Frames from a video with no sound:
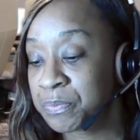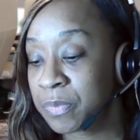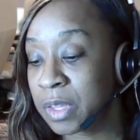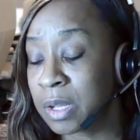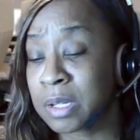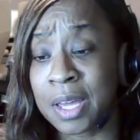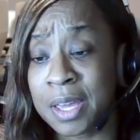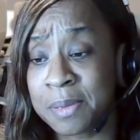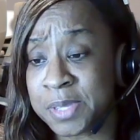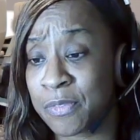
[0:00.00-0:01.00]
claims
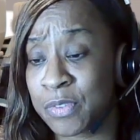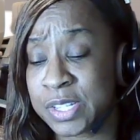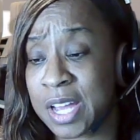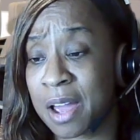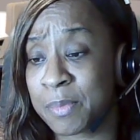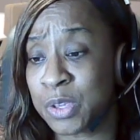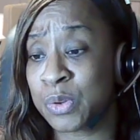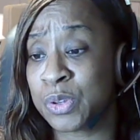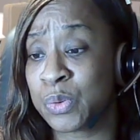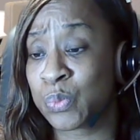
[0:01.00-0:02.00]
every time you
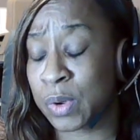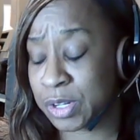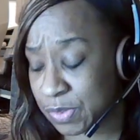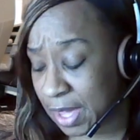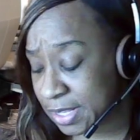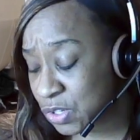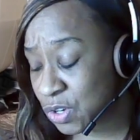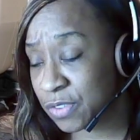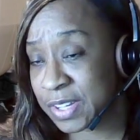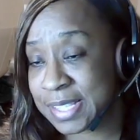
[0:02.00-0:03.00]
render that
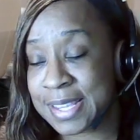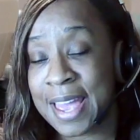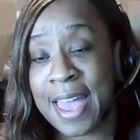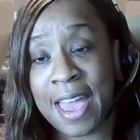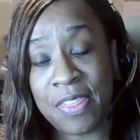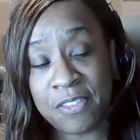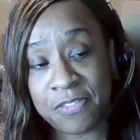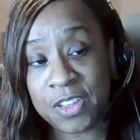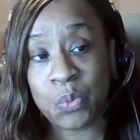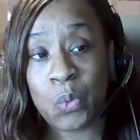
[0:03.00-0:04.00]
service. And the 5th
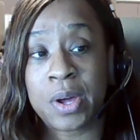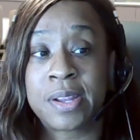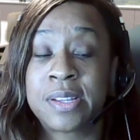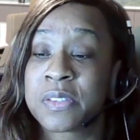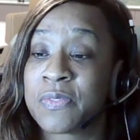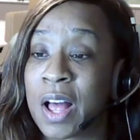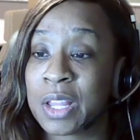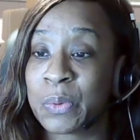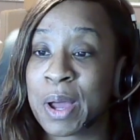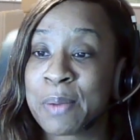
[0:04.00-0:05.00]
one is follow
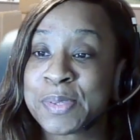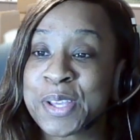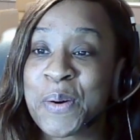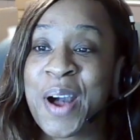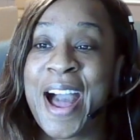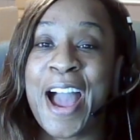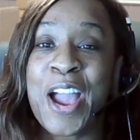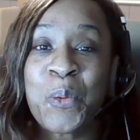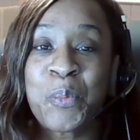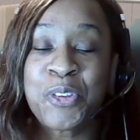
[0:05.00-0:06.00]
up. So I hope
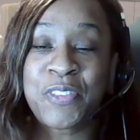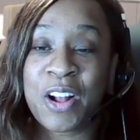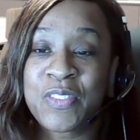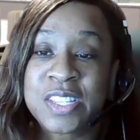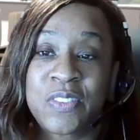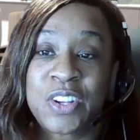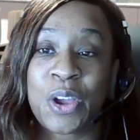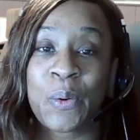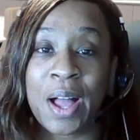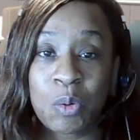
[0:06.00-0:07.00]
you found this video
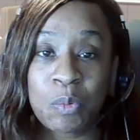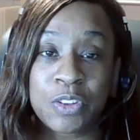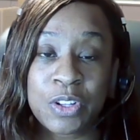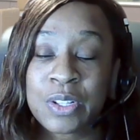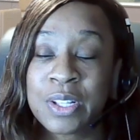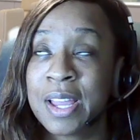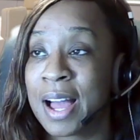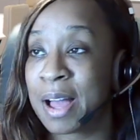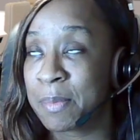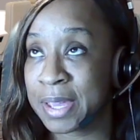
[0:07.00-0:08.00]
helpful.
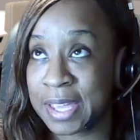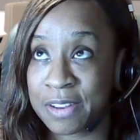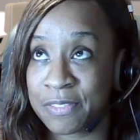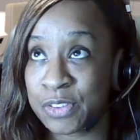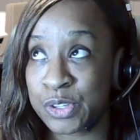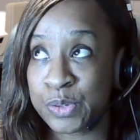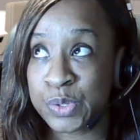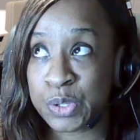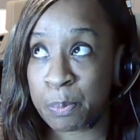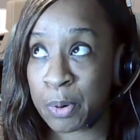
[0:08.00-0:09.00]
Again, if you use the
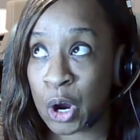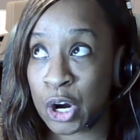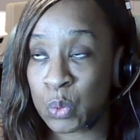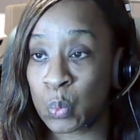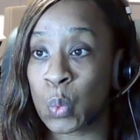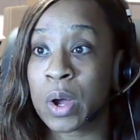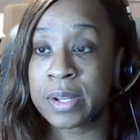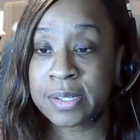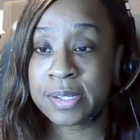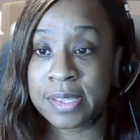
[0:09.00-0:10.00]
part 1
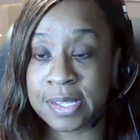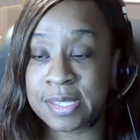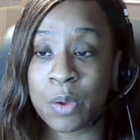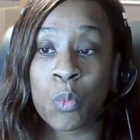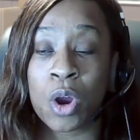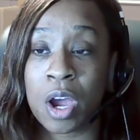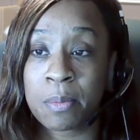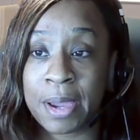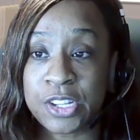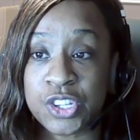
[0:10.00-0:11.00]
that's somewhere on my
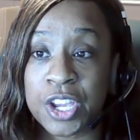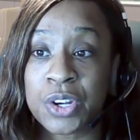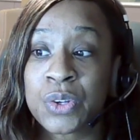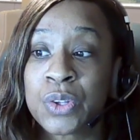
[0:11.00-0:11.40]
channel,